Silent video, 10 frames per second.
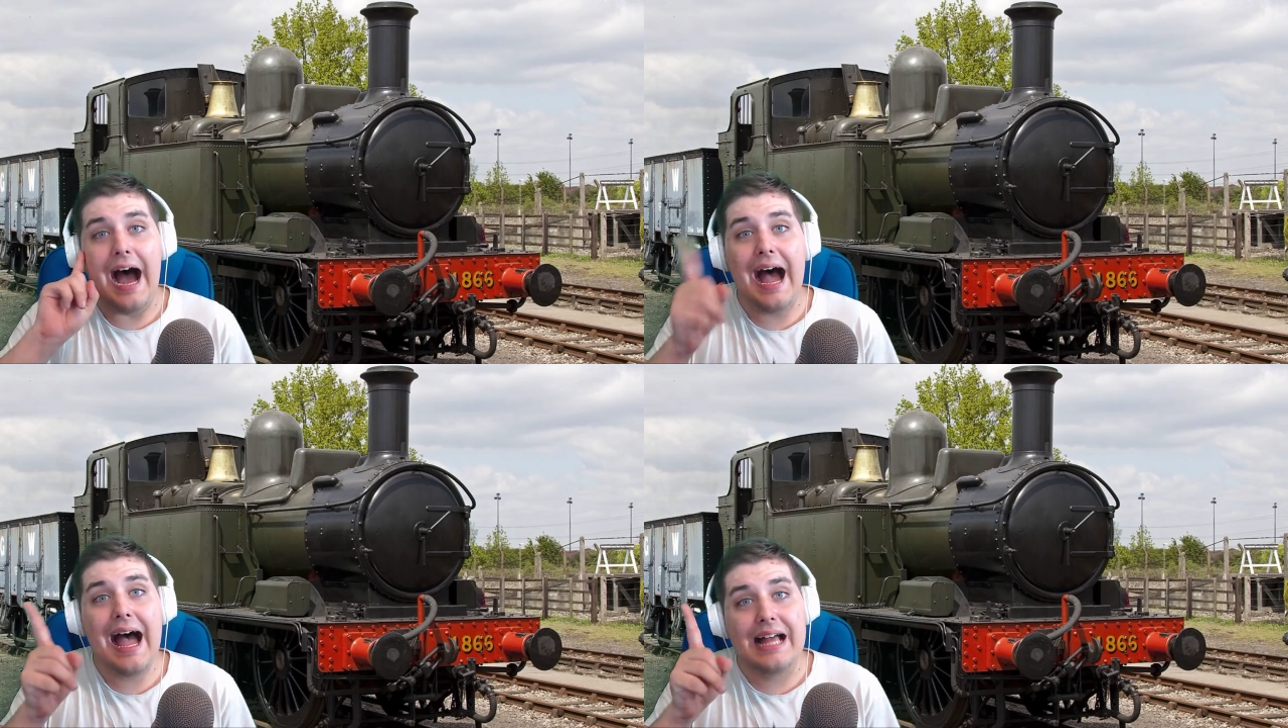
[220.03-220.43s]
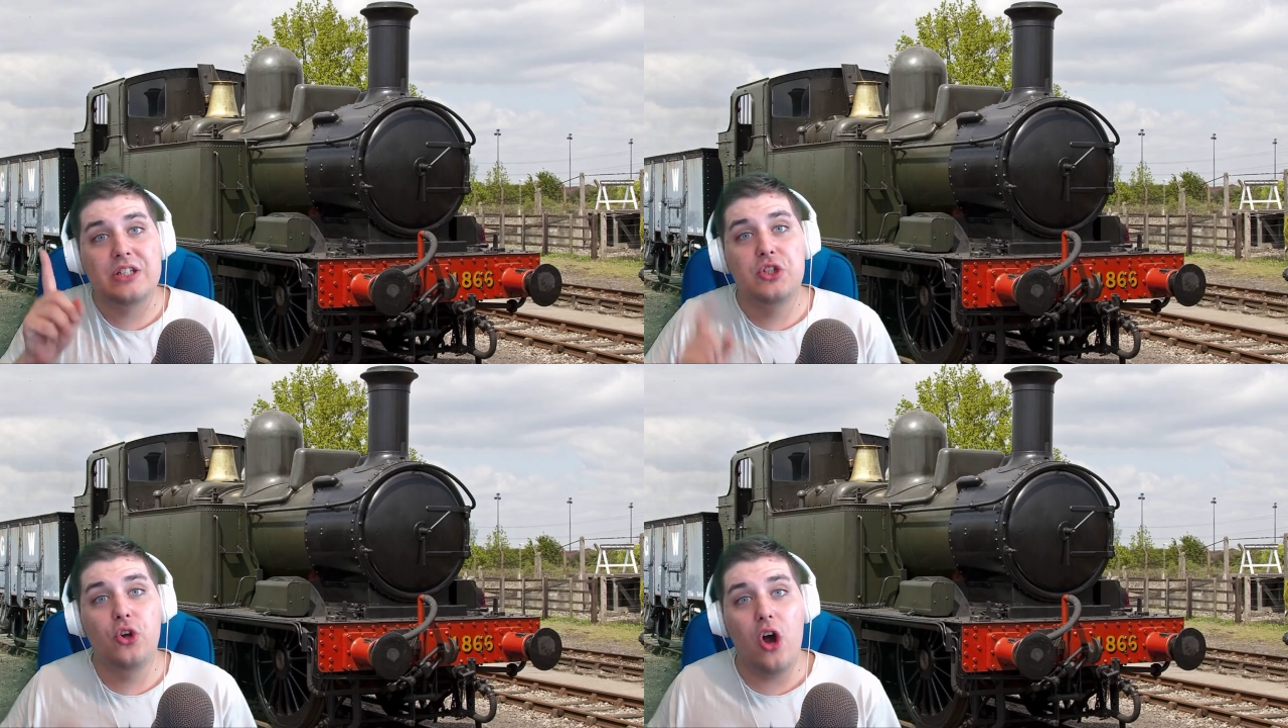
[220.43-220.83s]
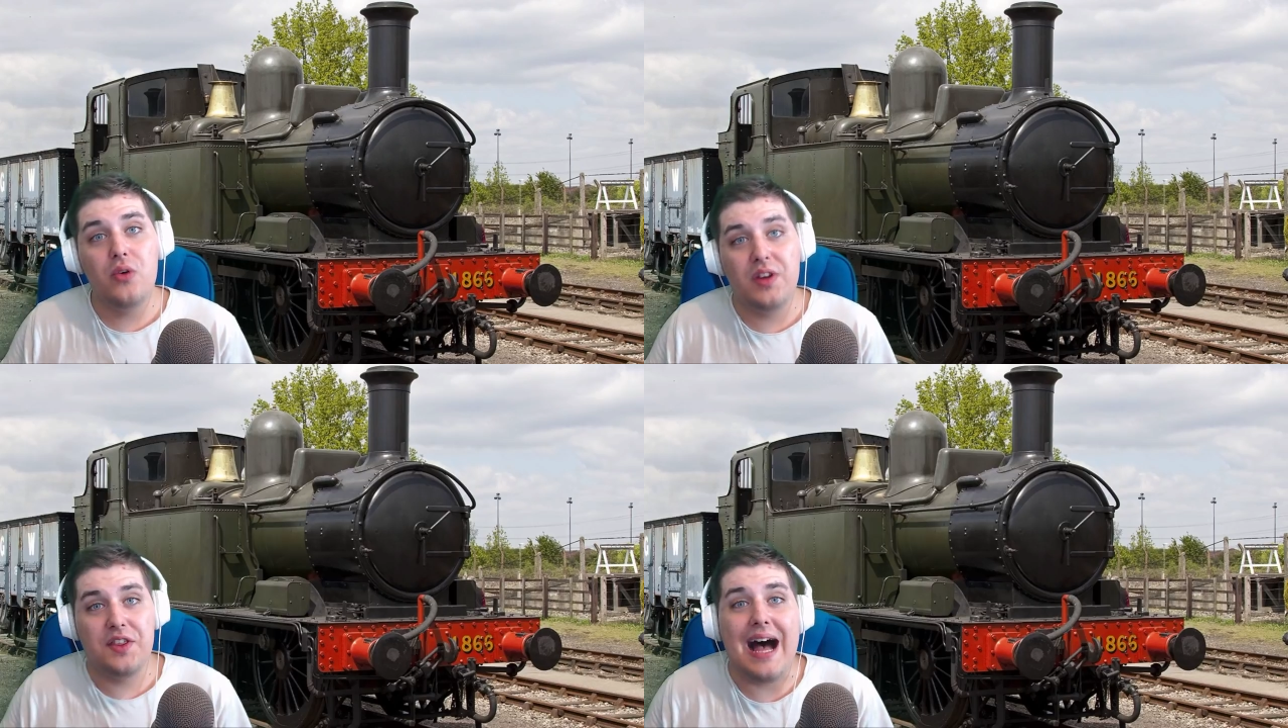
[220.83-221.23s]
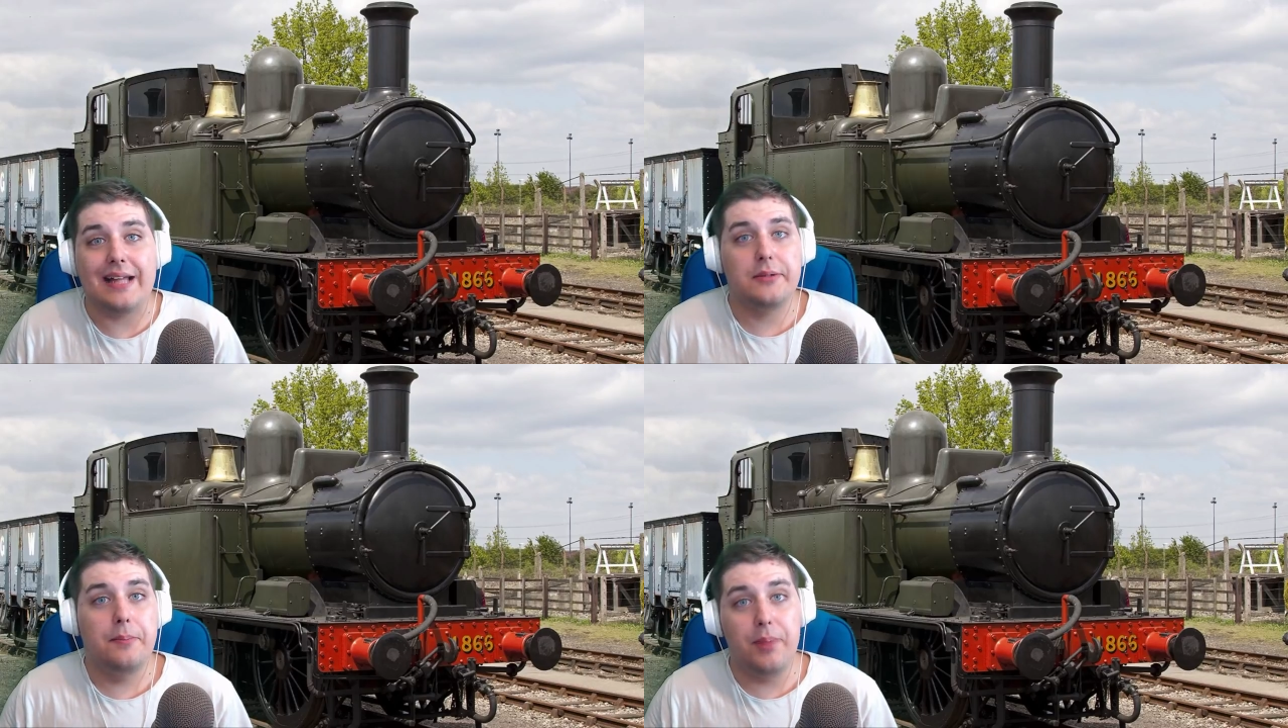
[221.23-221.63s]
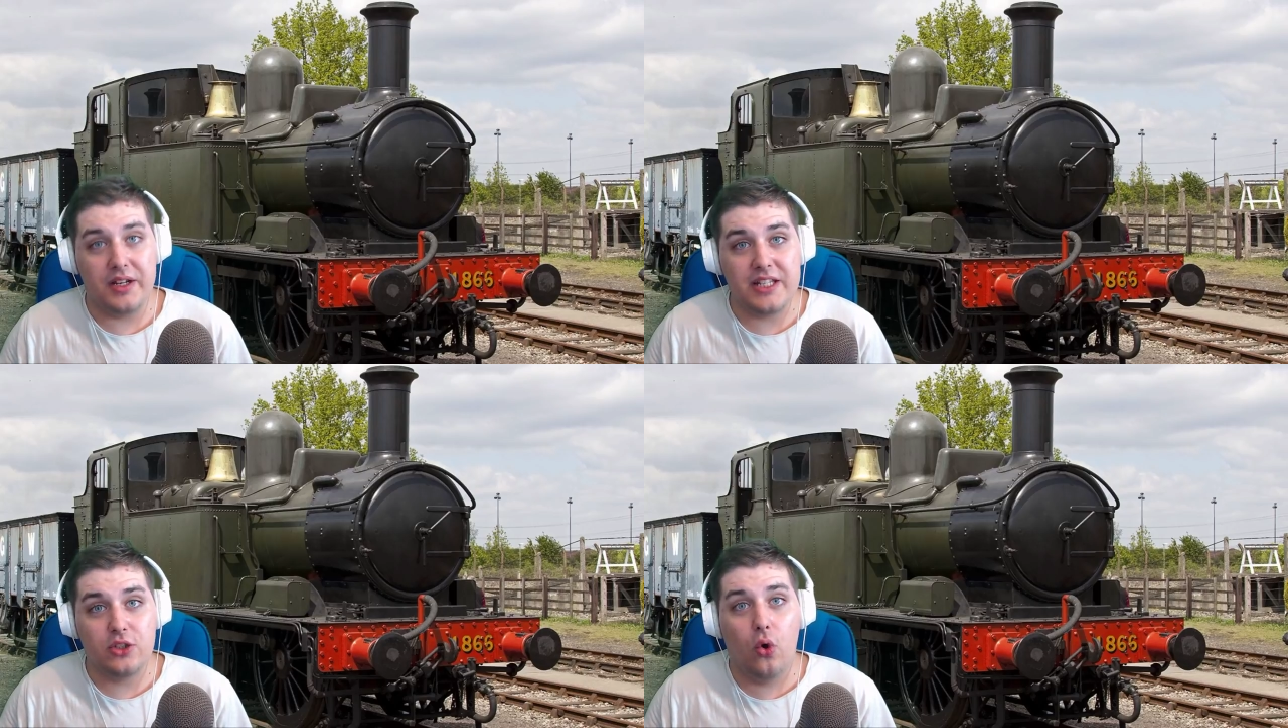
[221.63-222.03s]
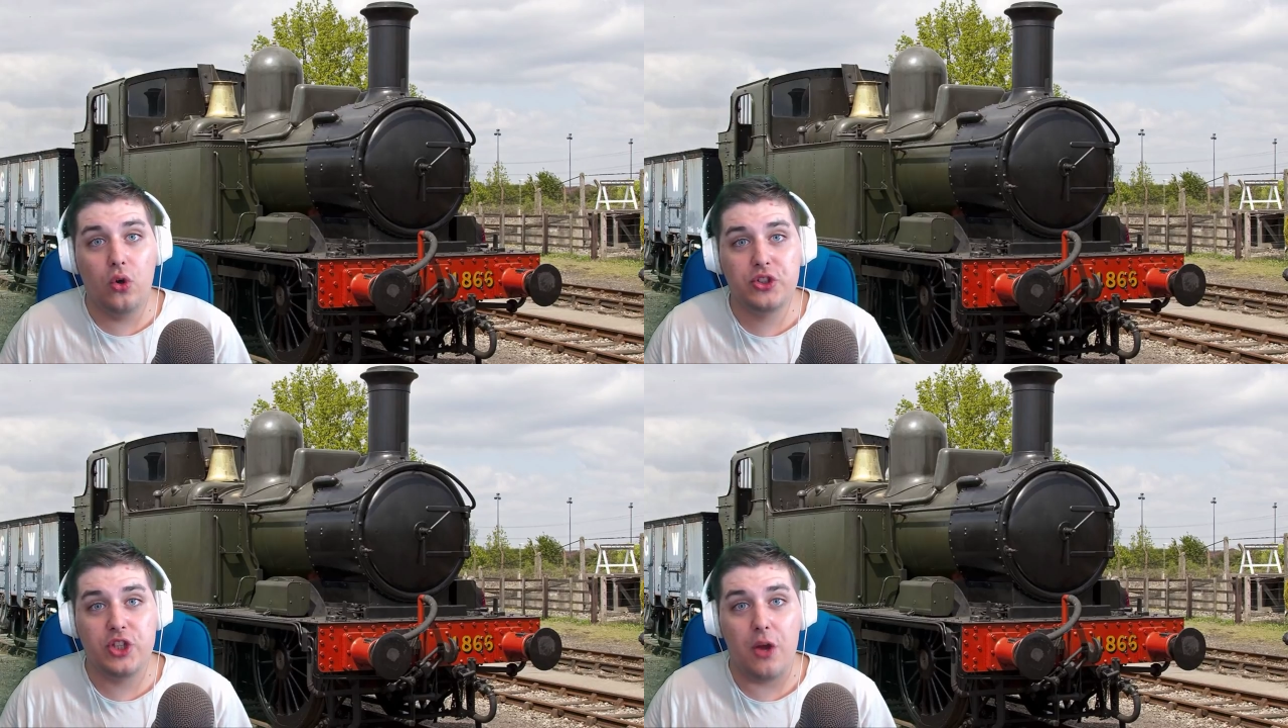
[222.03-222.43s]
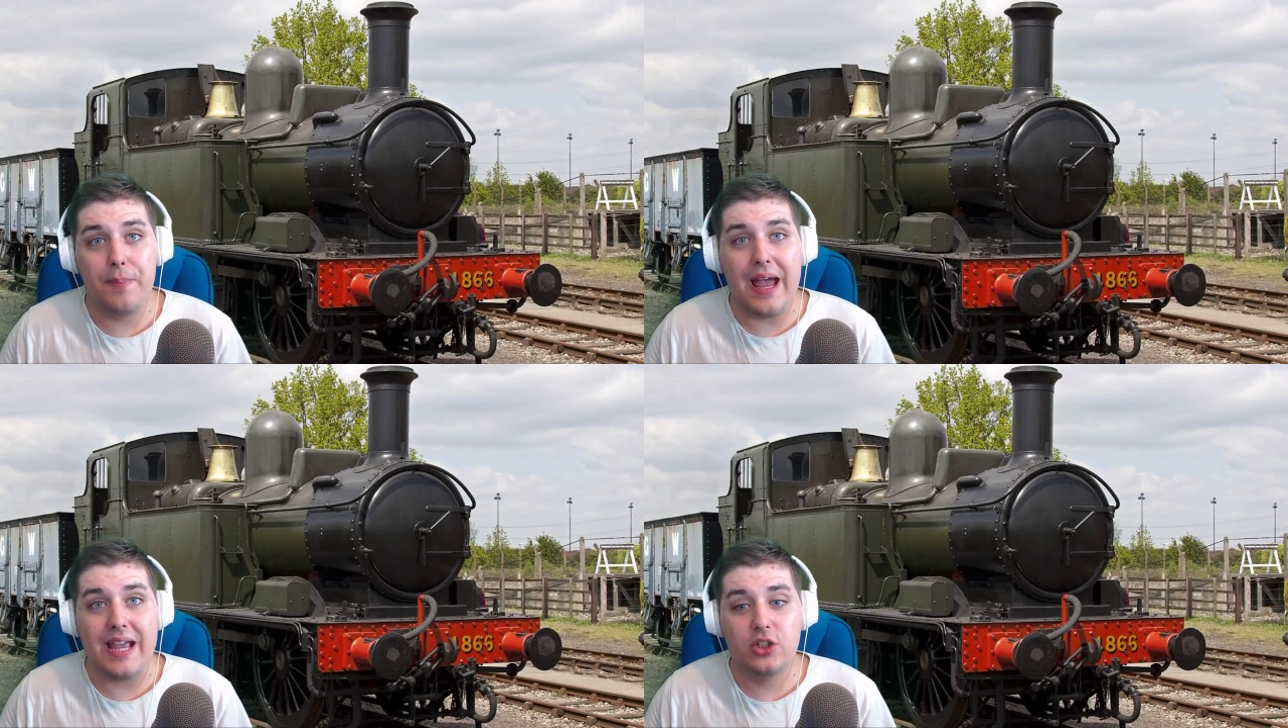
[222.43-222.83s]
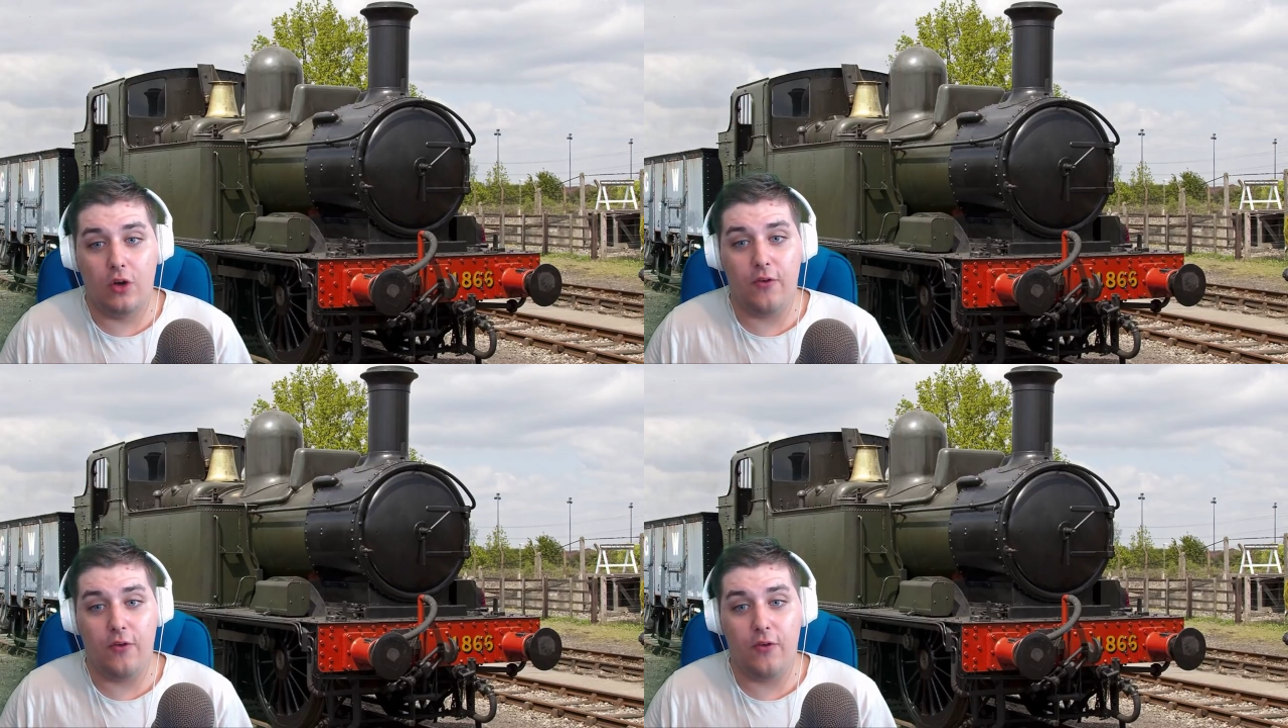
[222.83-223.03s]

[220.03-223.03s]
And not only that, but it's also based off